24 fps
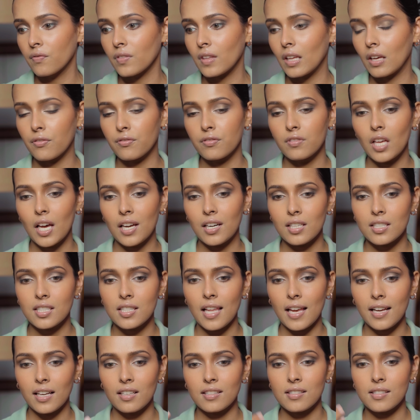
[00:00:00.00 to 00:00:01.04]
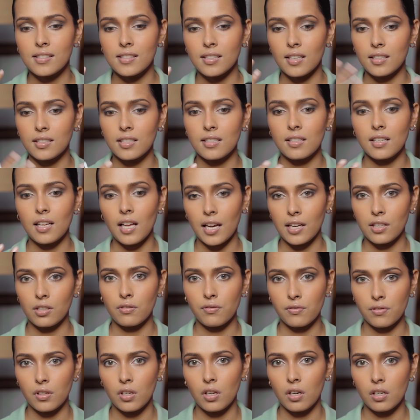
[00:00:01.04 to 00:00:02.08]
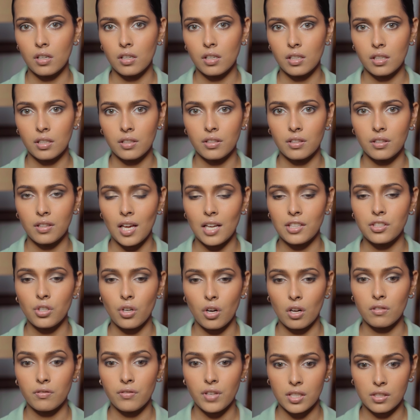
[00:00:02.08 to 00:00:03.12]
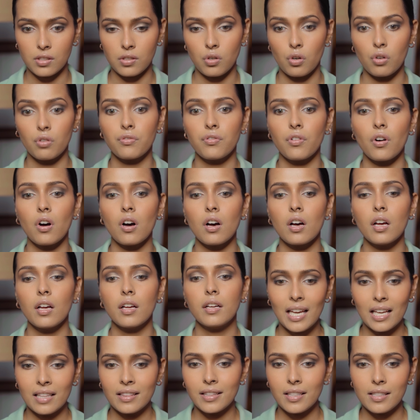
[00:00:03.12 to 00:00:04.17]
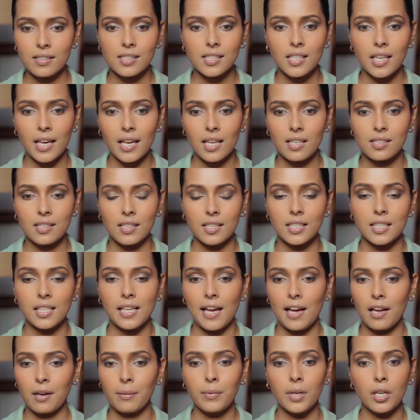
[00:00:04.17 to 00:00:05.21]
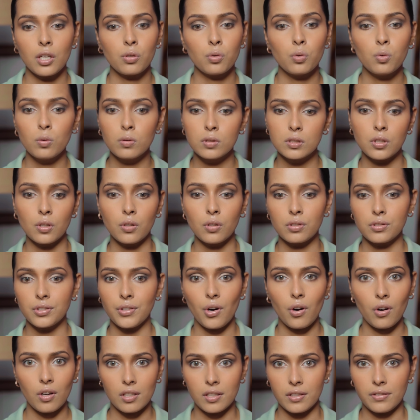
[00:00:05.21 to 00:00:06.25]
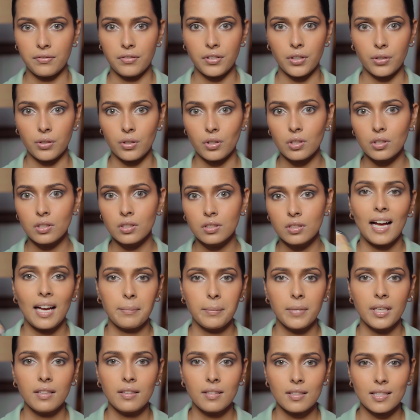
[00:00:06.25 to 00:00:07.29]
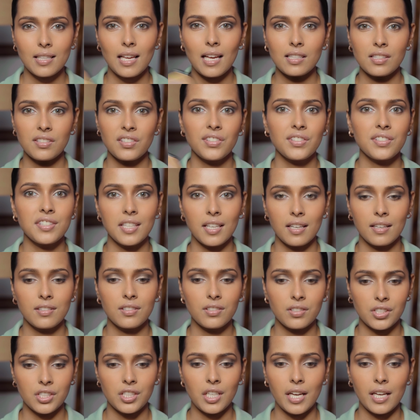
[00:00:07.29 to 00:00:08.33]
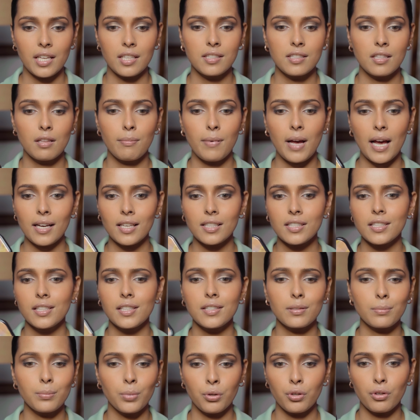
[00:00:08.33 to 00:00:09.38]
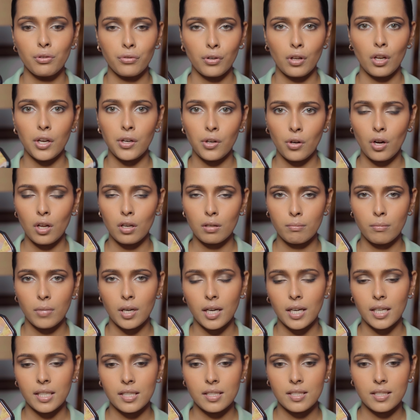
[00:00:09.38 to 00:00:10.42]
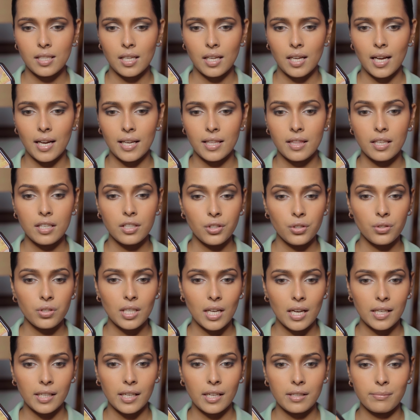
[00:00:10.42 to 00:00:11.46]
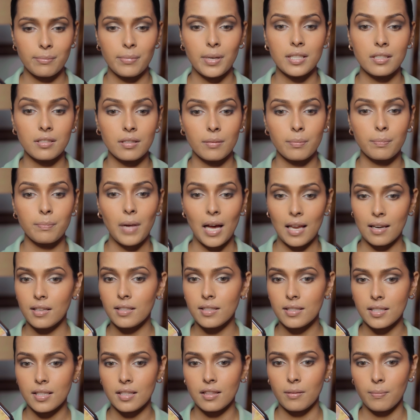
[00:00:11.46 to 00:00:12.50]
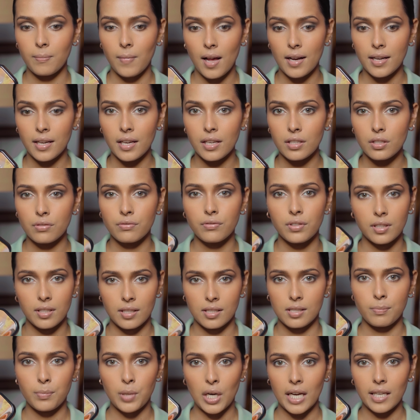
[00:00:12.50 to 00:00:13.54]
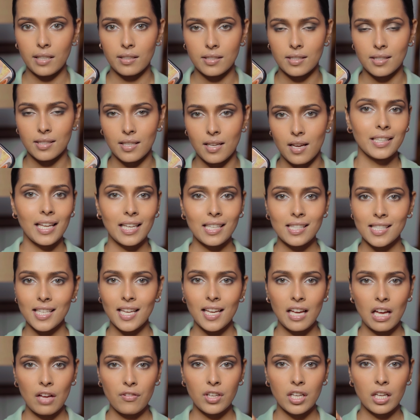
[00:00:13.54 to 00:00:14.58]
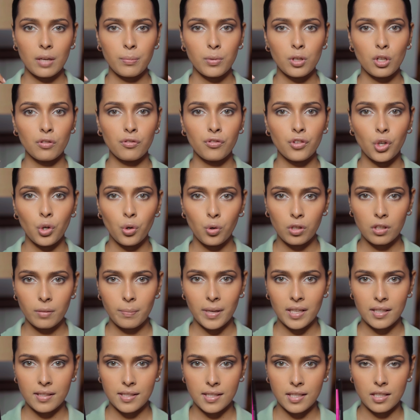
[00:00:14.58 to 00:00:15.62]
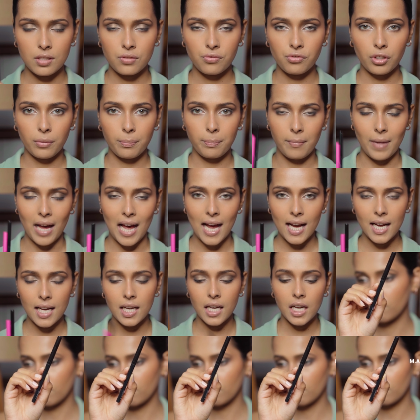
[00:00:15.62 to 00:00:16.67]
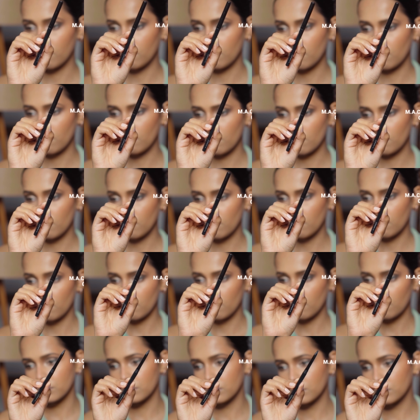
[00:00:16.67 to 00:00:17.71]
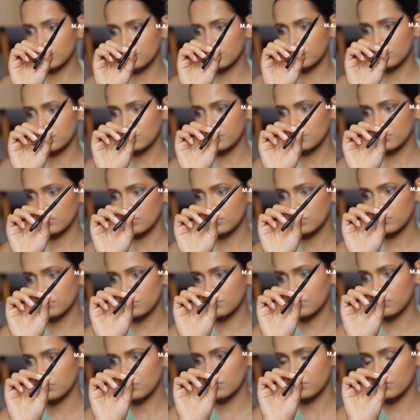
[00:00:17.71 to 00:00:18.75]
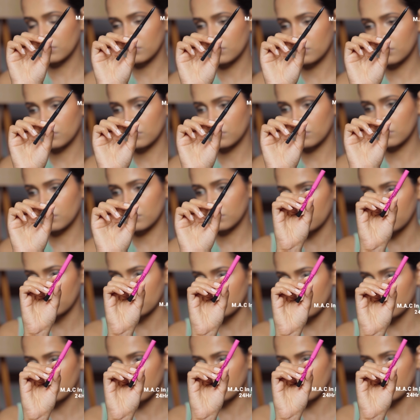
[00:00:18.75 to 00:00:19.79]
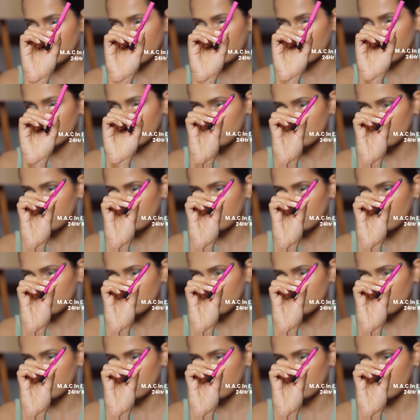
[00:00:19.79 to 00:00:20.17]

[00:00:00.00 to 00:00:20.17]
If there is like a certain kind of look that you always go for, in this case it can be cool toned olive, you know. I mean, this has just 6 shades. The packaging is beautiful and all, but I think you can get better palettes in the market for this price. Next, I have a couple of Kohl pencils from MAC. First is the MAC Technicolor Liner. This is an eyeliner kajal.